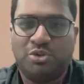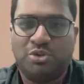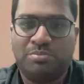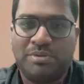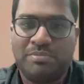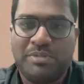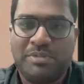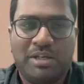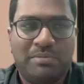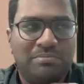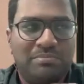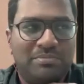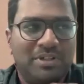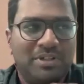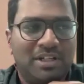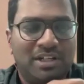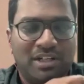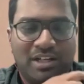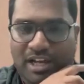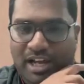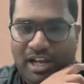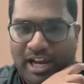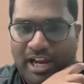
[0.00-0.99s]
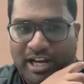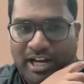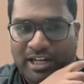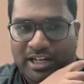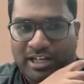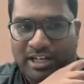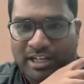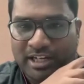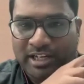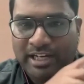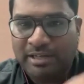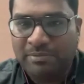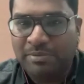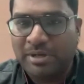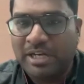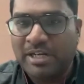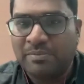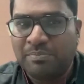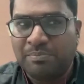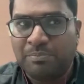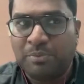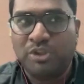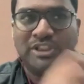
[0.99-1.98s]
super meme, and
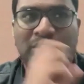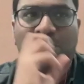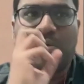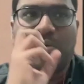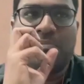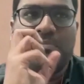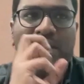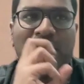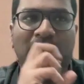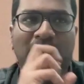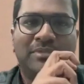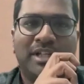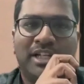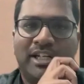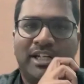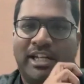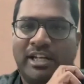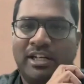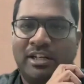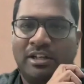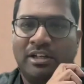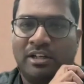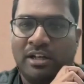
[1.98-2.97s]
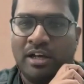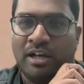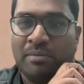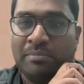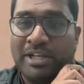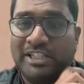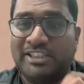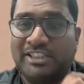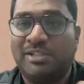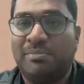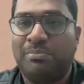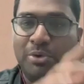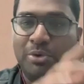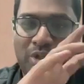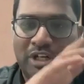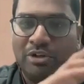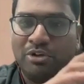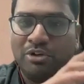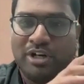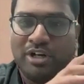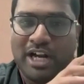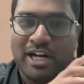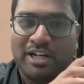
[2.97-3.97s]
it pulls up a meme that can be a
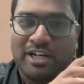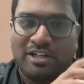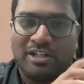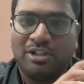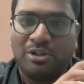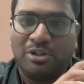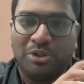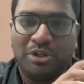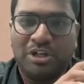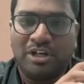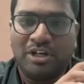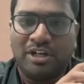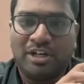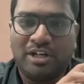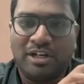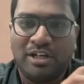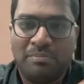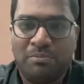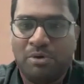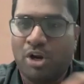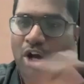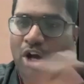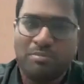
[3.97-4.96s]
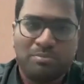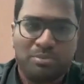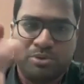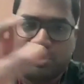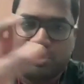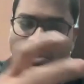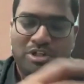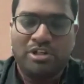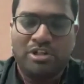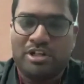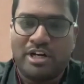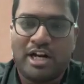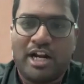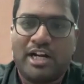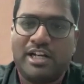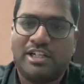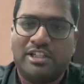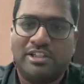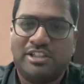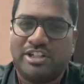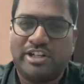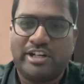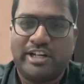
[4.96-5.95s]
supporting collateral to your blog post or your
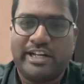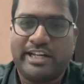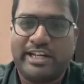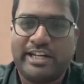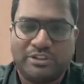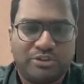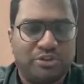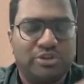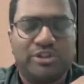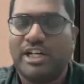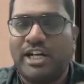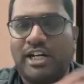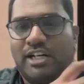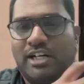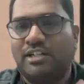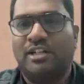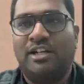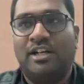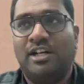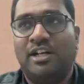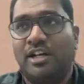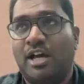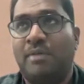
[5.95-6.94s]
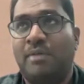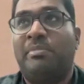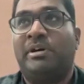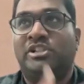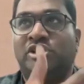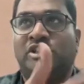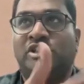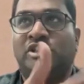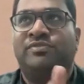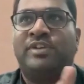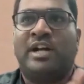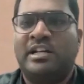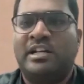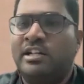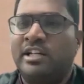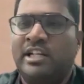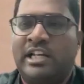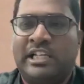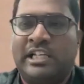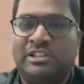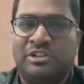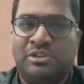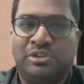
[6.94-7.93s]
article that you're writing. So there are a bunch of
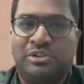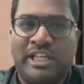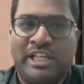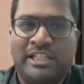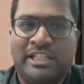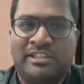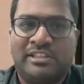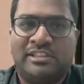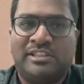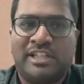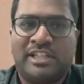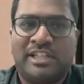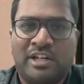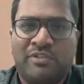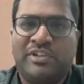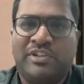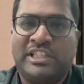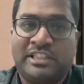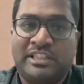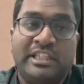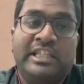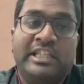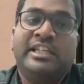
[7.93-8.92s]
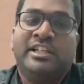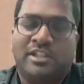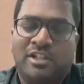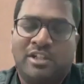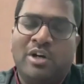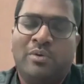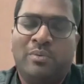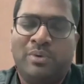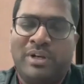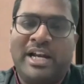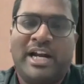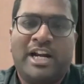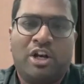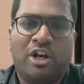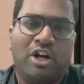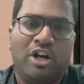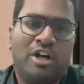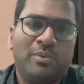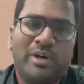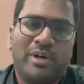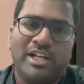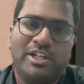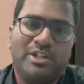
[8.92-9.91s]
unrealized use cases that I think will add a
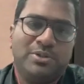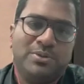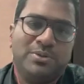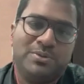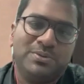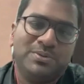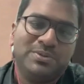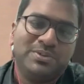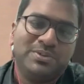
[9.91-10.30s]
lot of value.